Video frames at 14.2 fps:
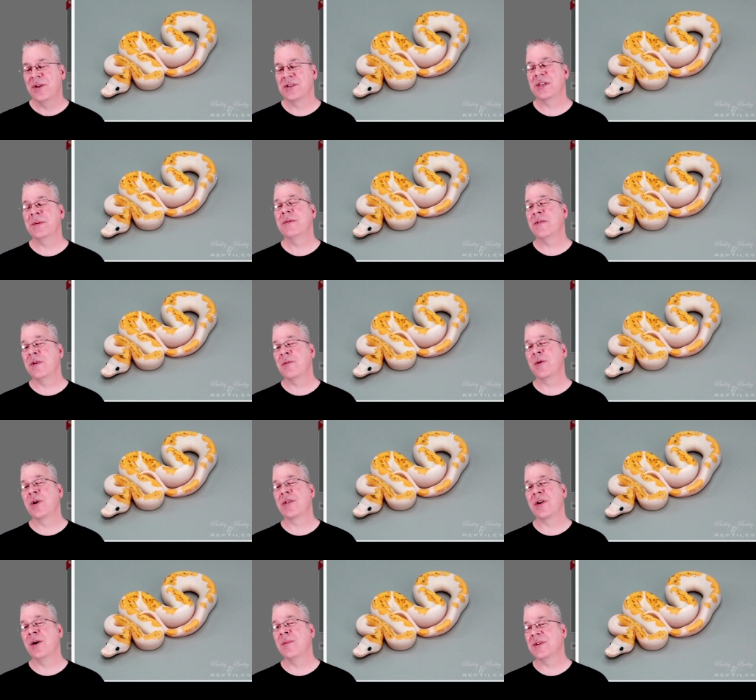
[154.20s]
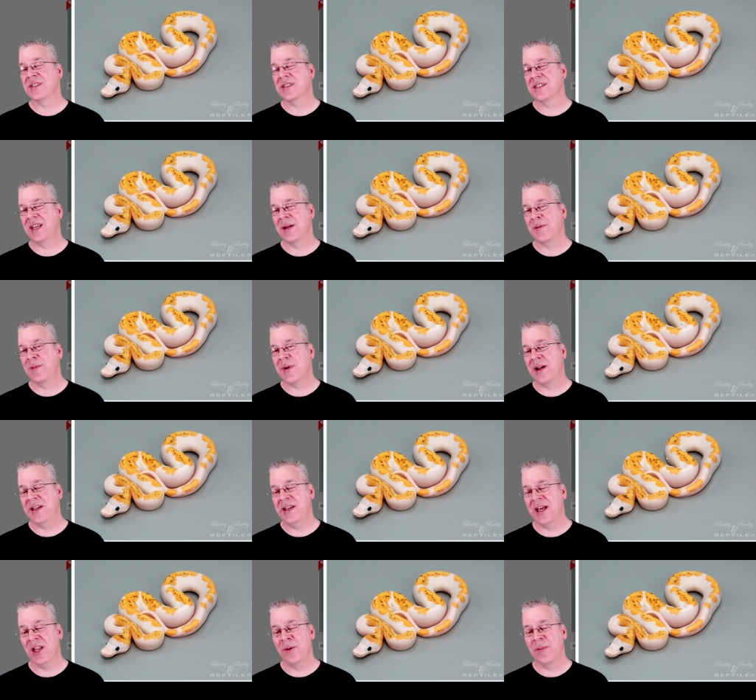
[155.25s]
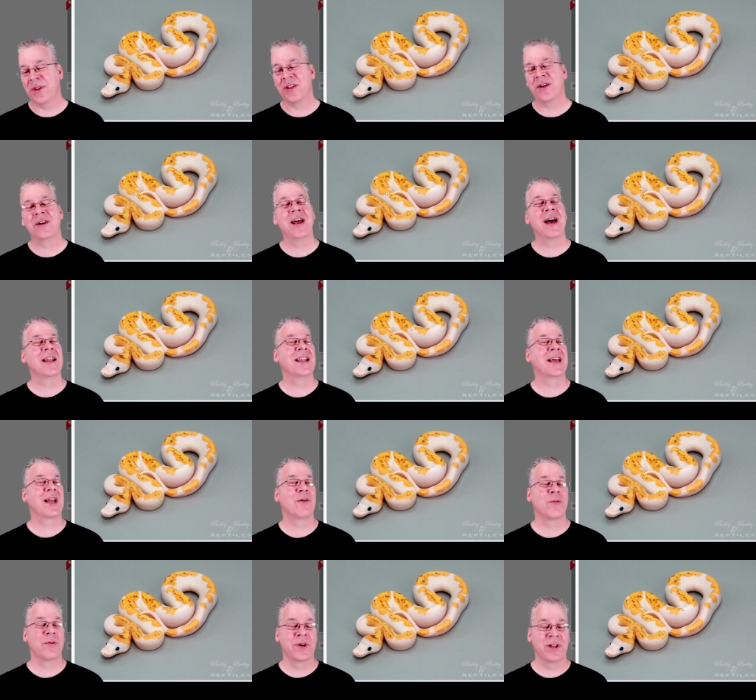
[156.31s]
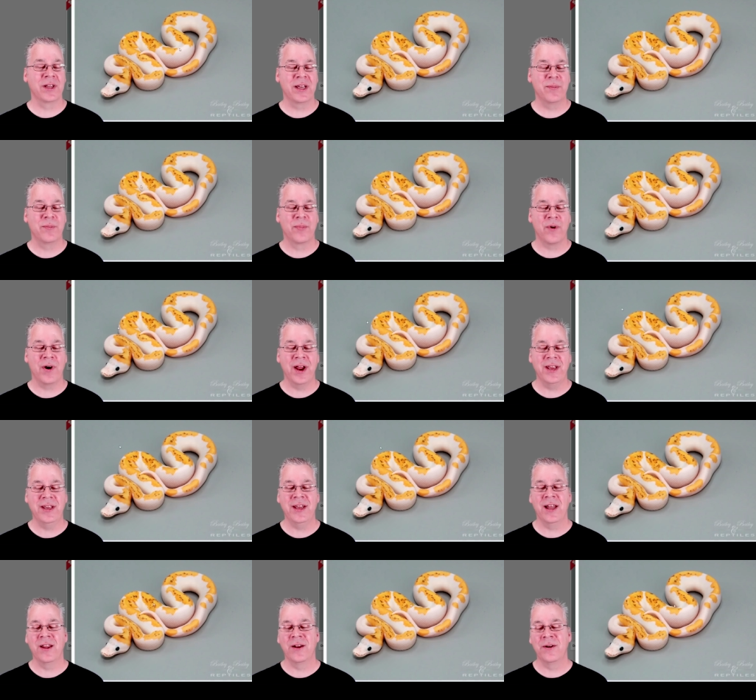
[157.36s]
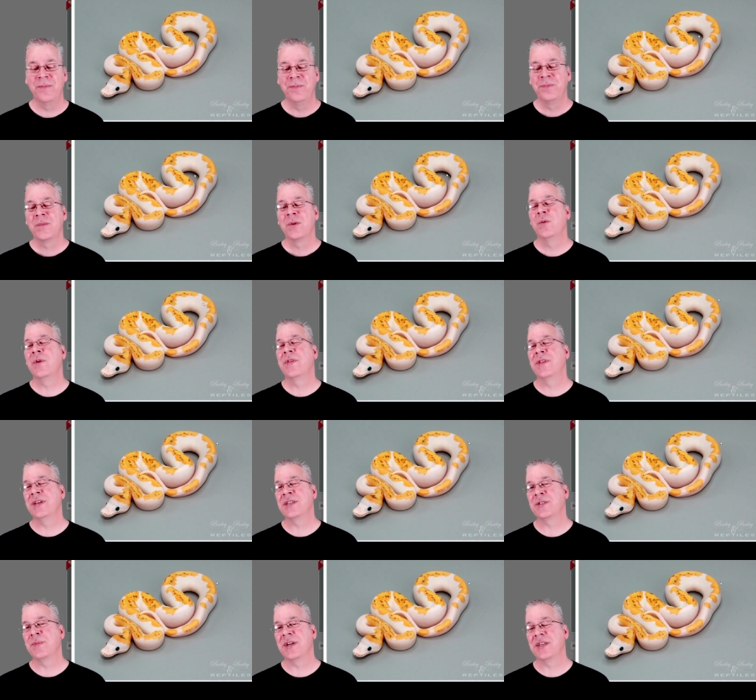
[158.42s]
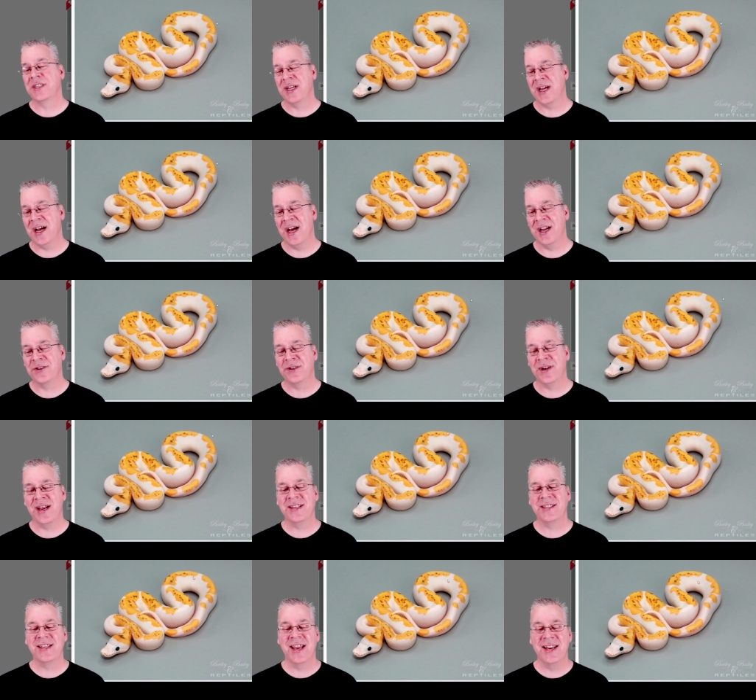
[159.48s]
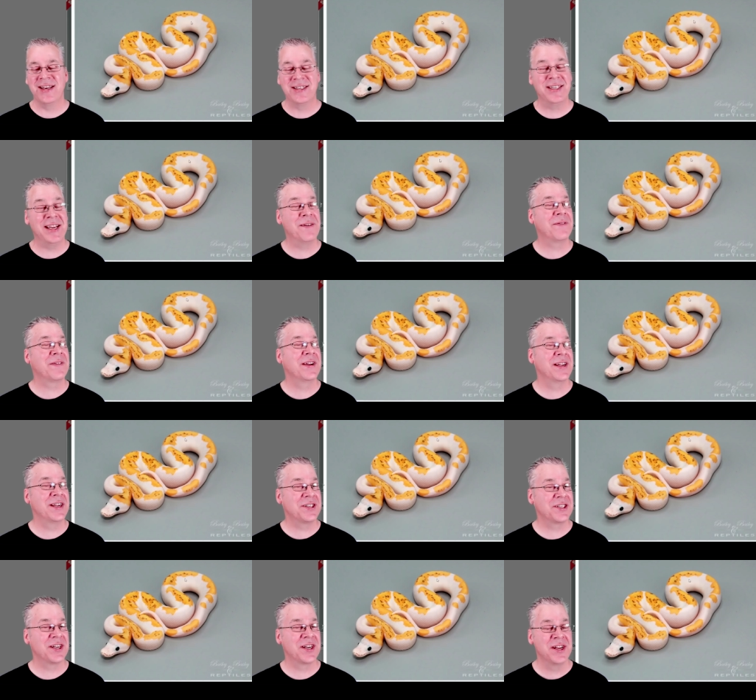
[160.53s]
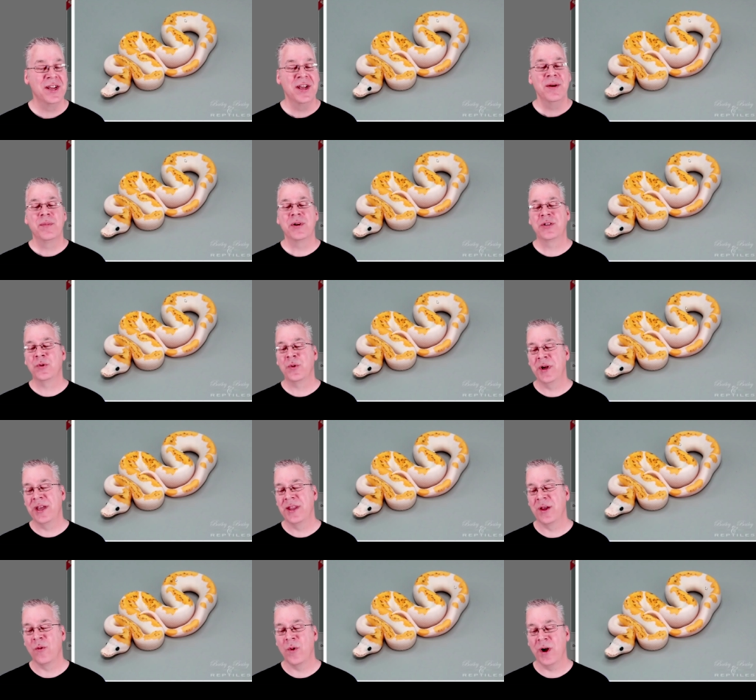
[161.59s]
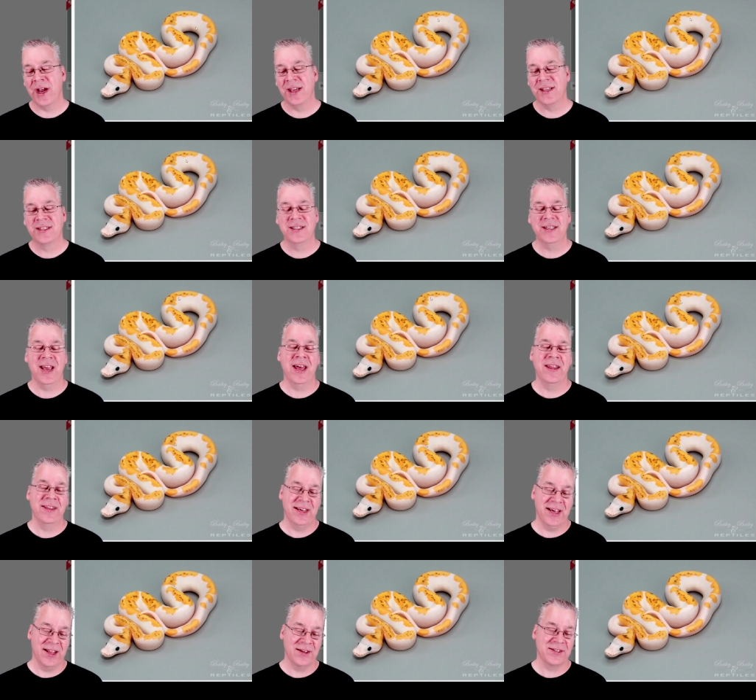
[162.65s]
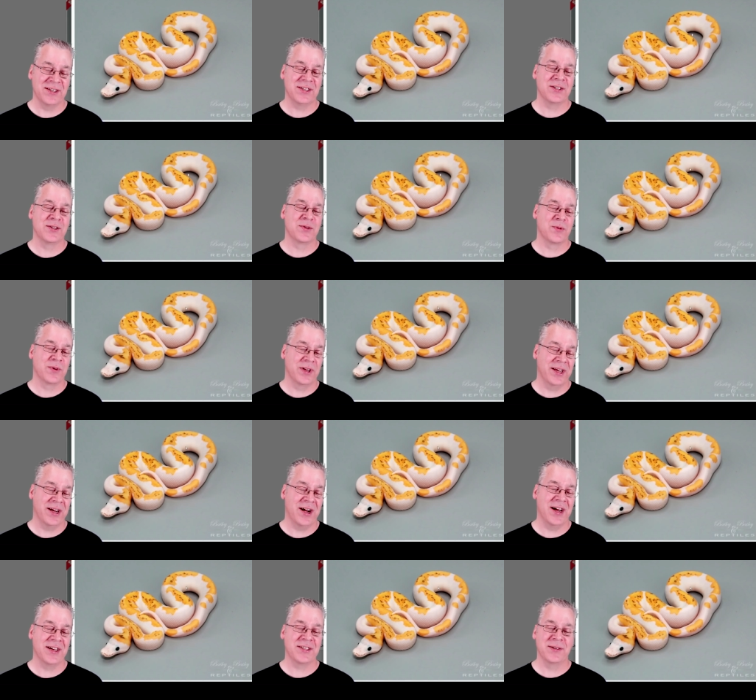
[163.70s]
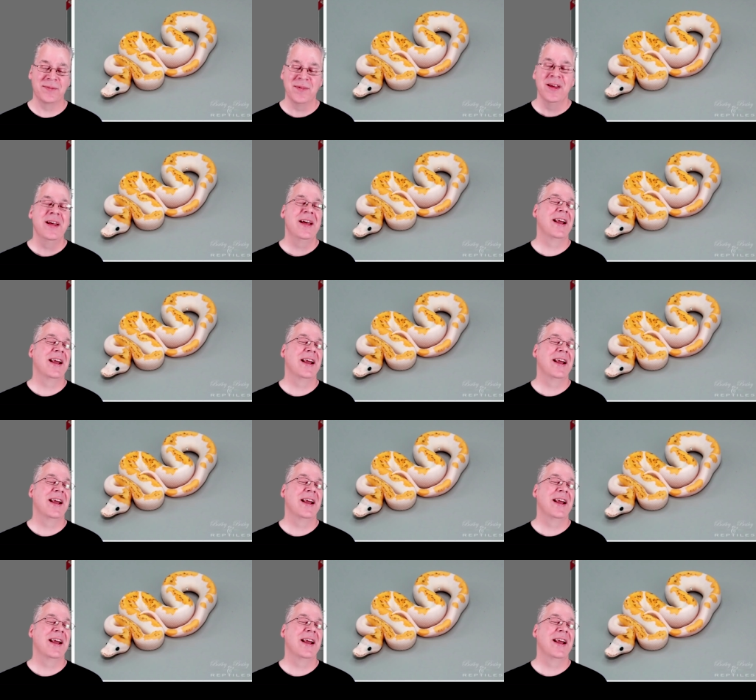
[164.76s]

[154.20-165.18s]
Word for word: There's some of them with almost the same amount of yellow, but they're not like a really bright yellow with this much contrast and definition between the whites and the yellows. This is really awesome.